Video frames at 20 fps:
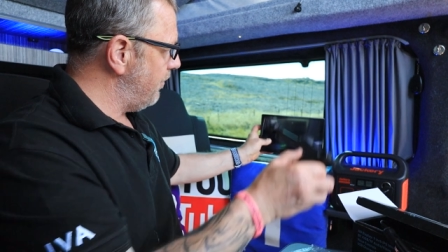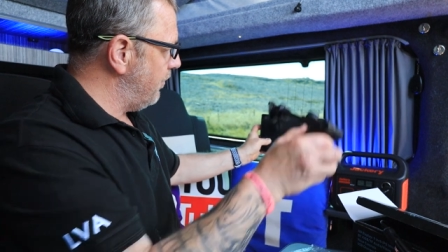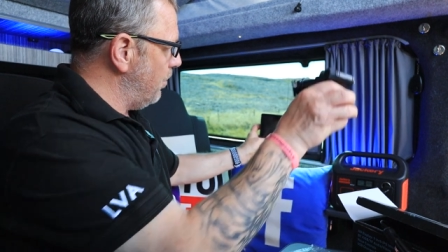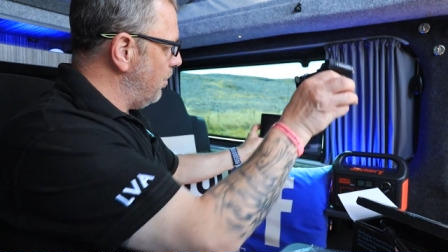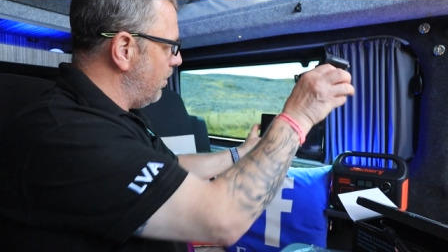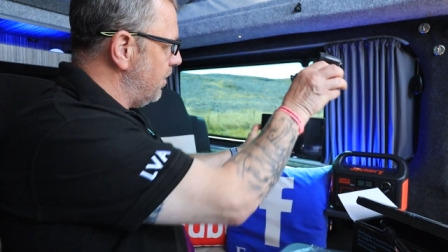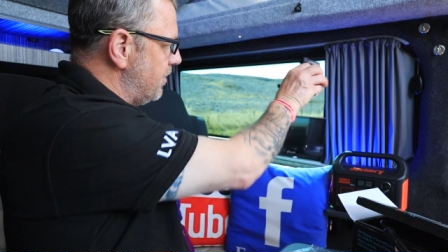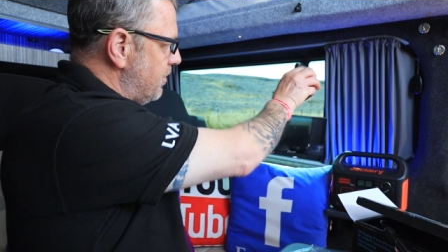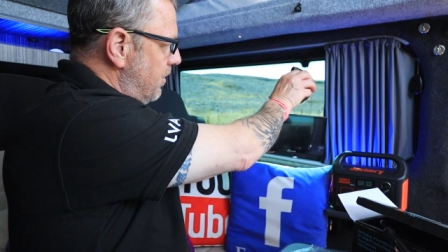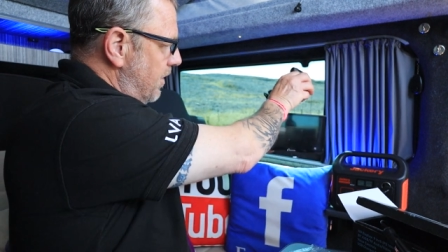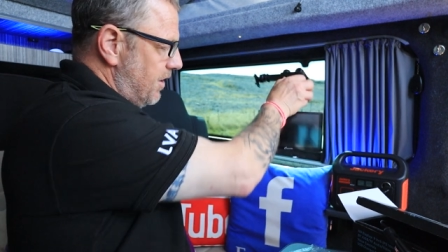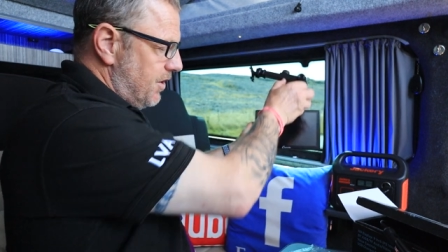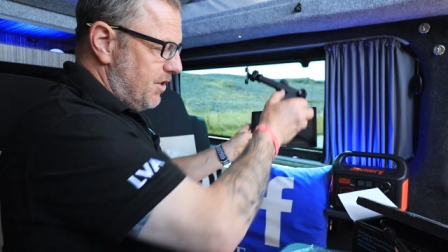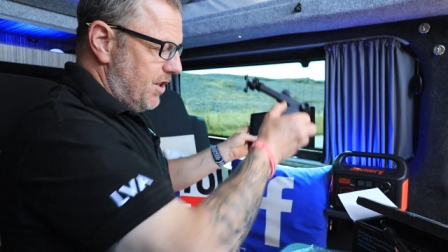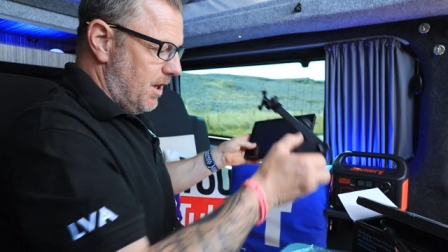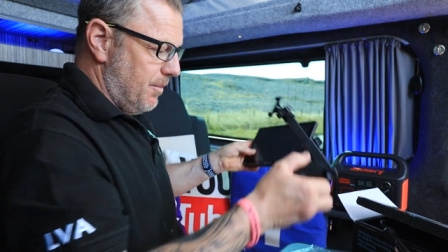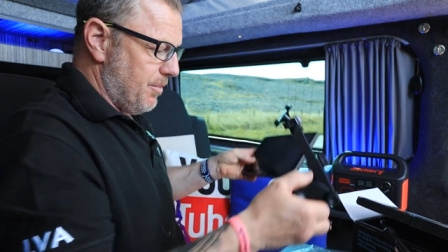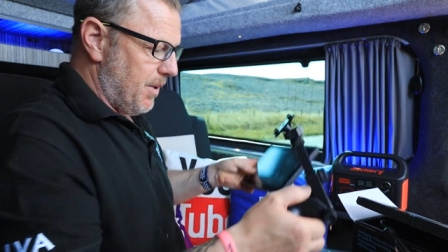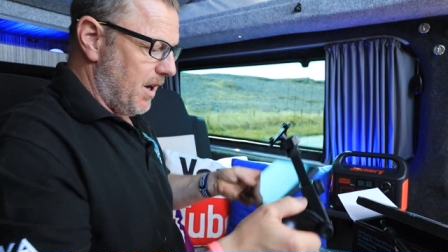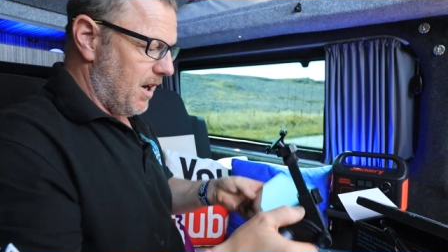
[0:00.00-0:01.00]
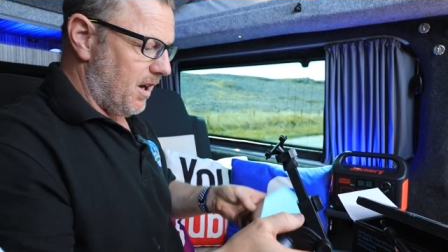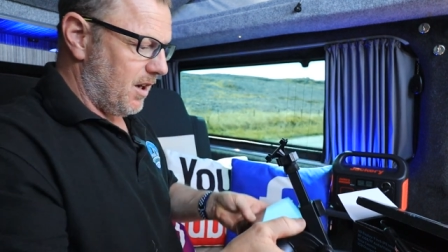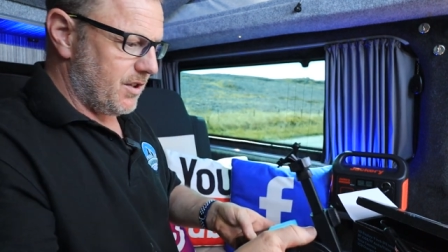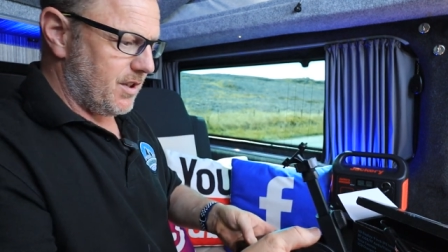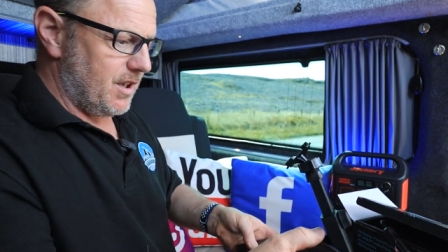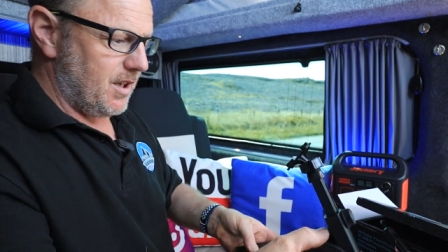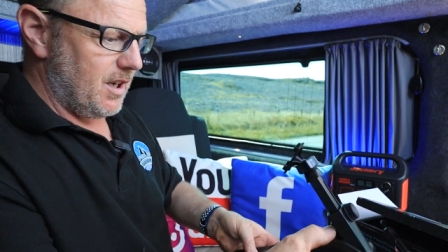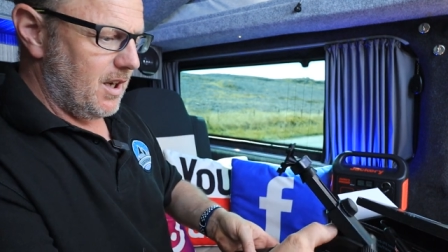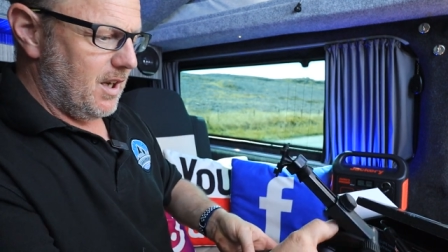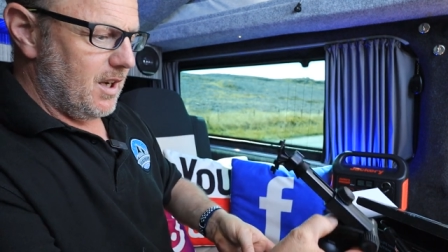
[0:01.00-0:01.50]
forward so I can see
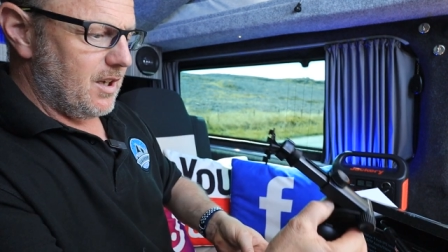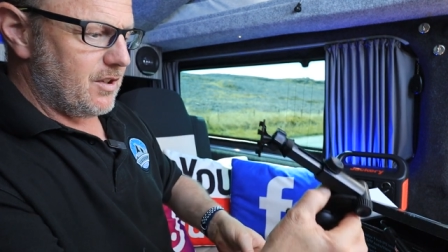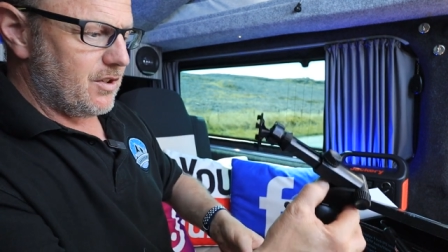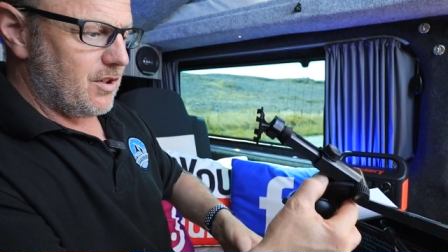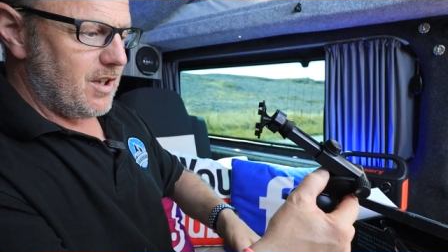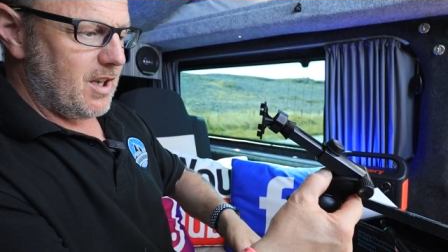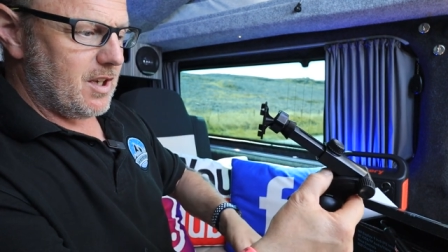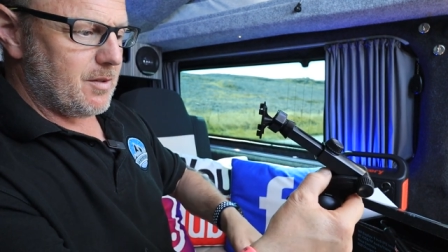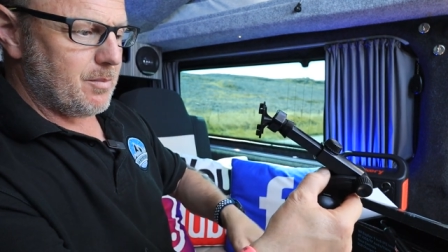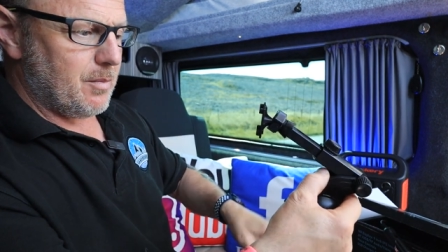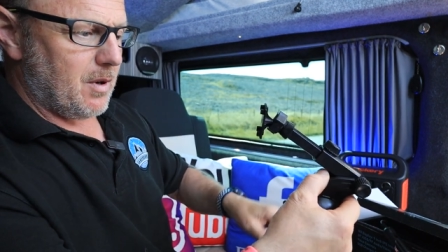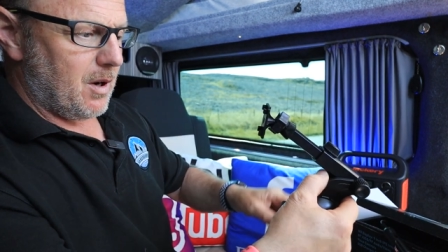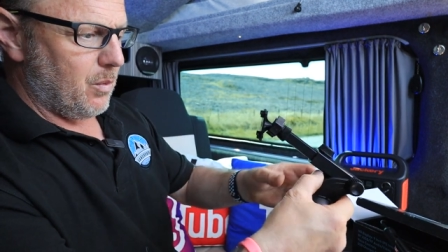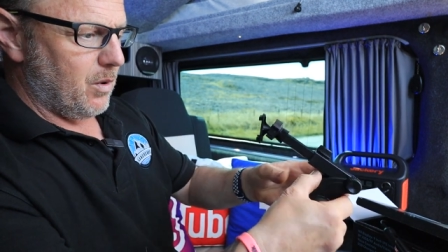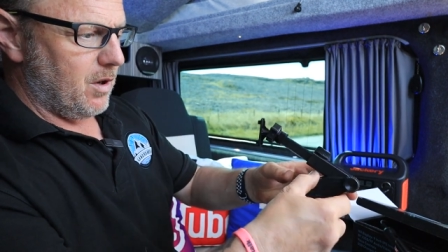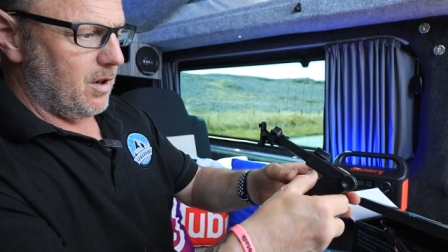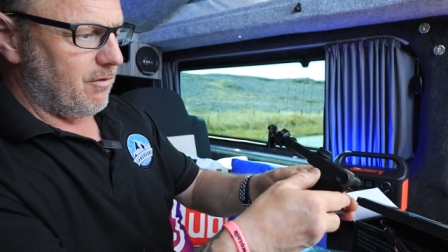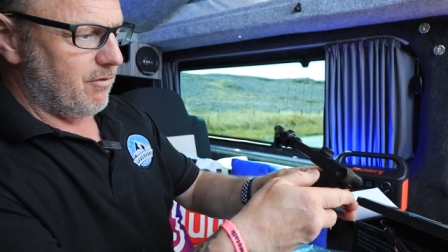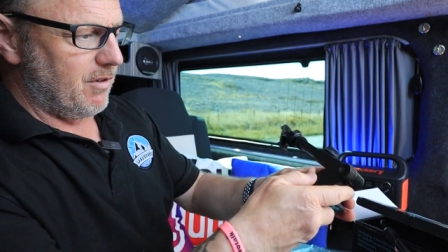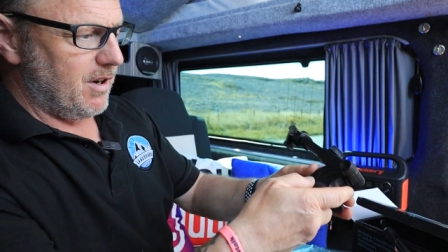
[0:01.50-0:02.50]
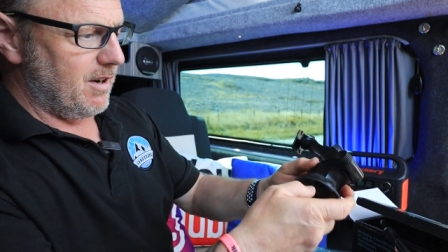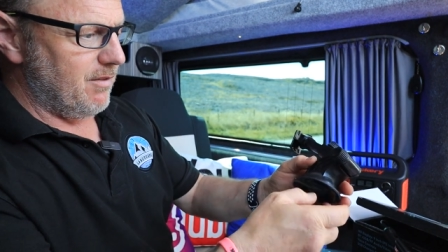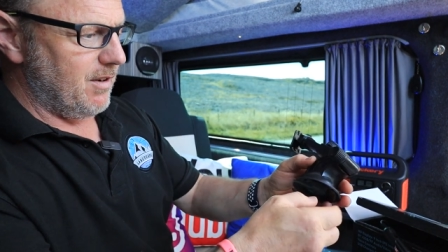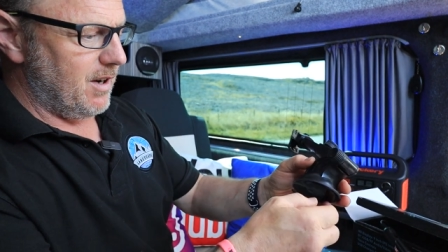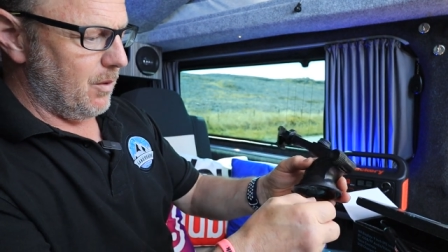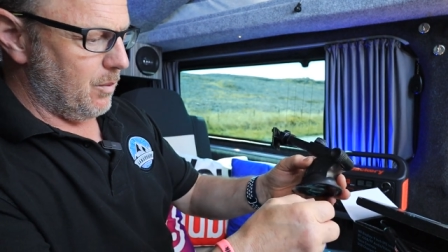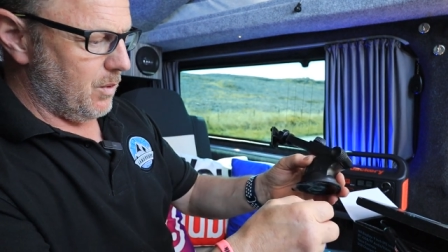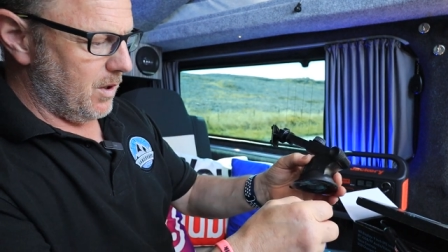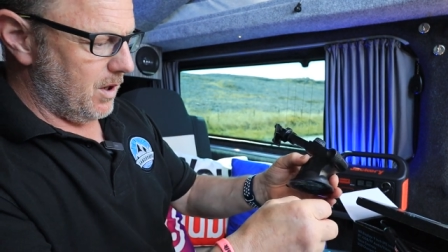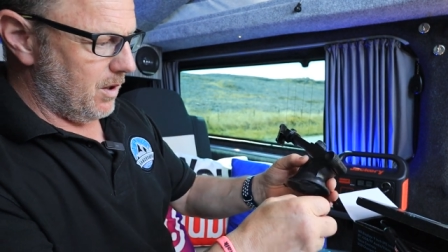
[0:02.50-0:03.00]
past it. So this might work really,
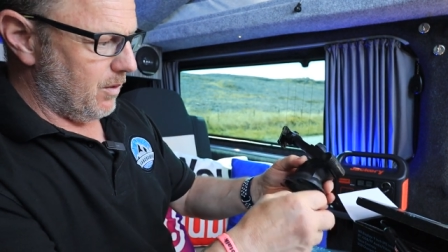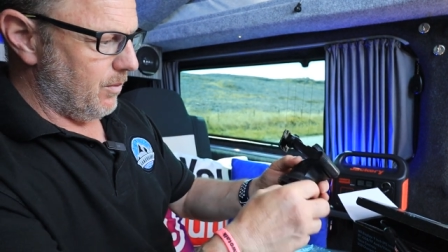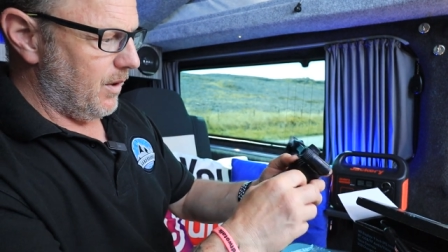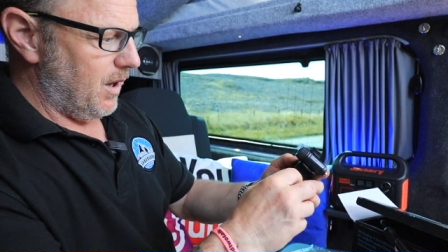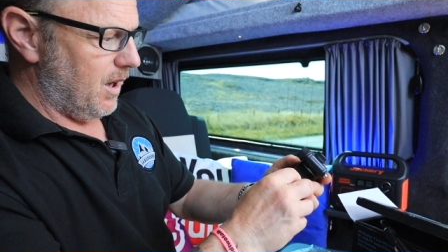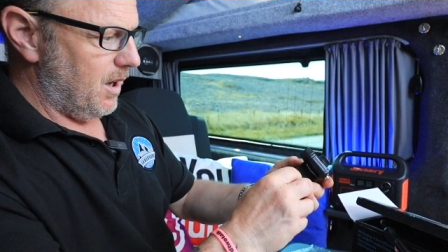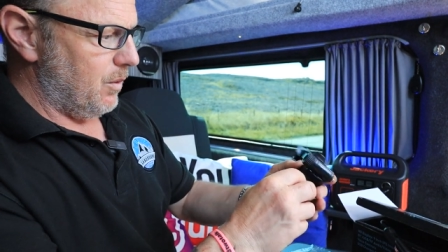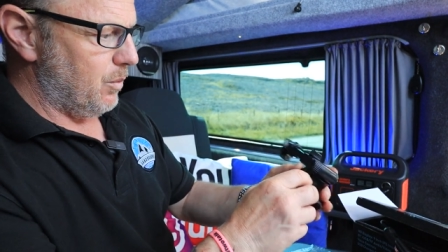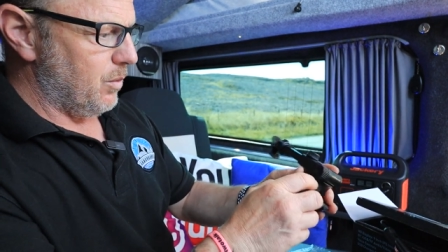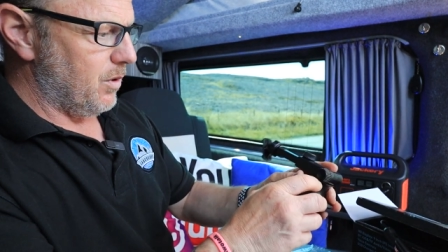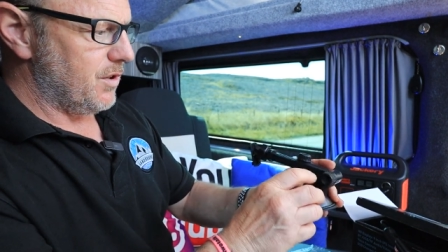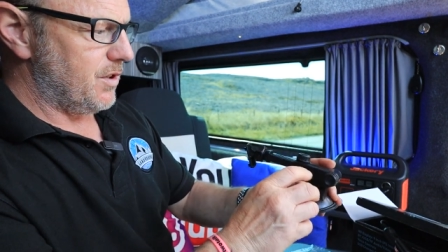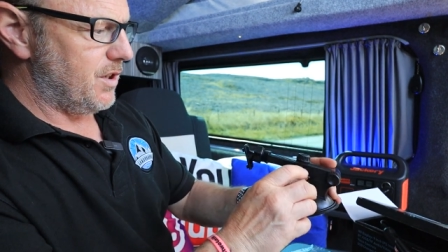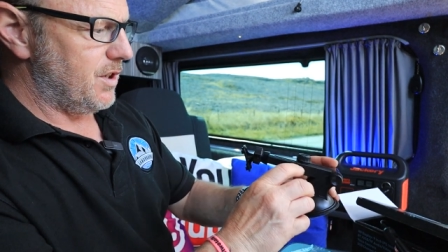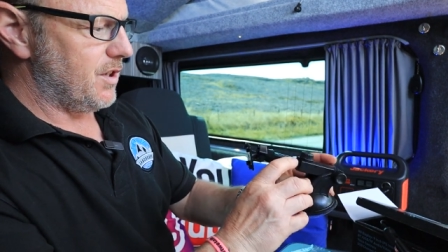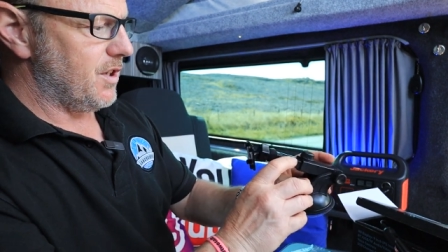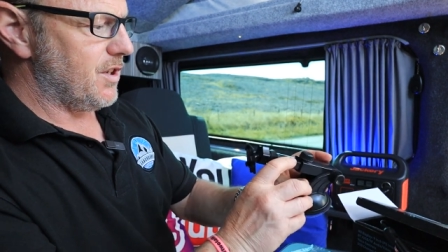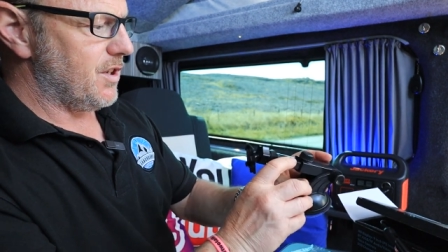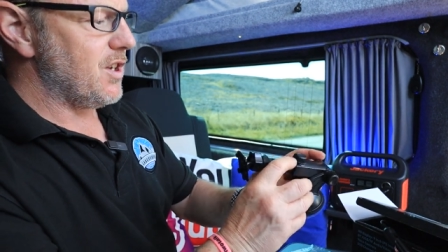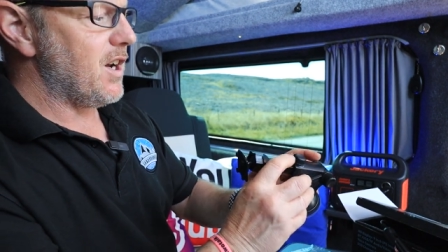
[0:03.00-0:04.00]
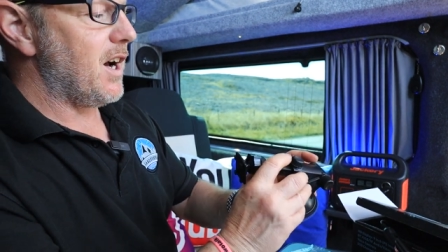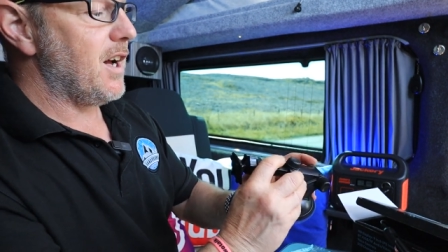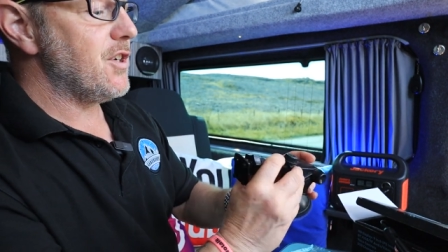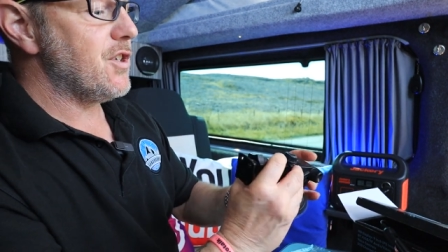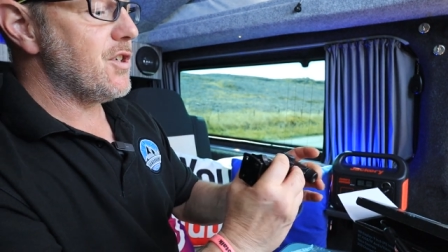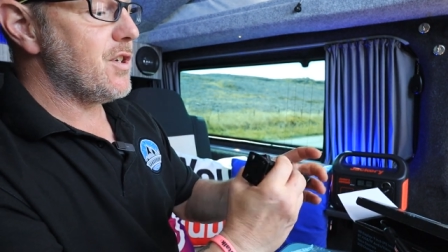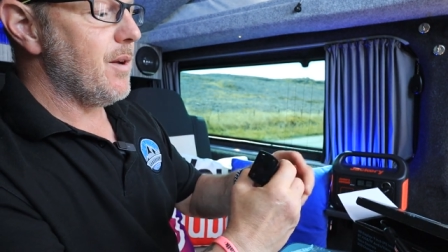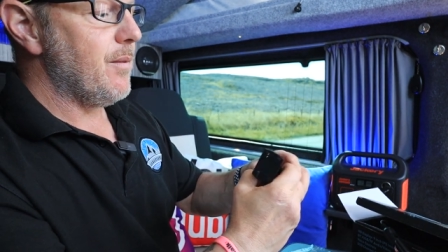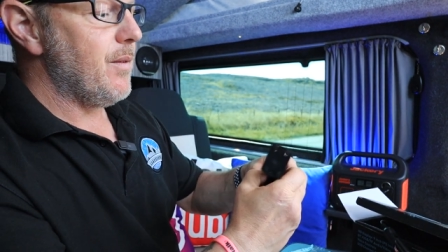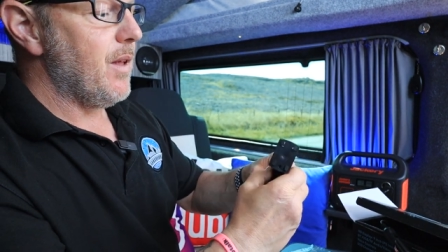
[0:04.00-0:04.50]
really well once it's
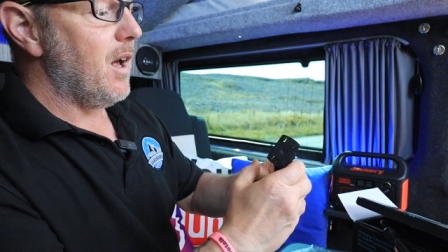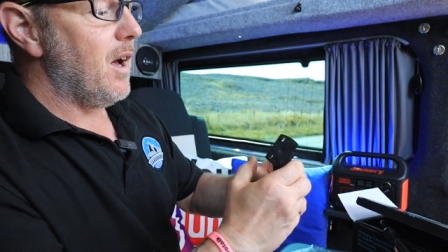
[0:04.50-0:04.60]
attached.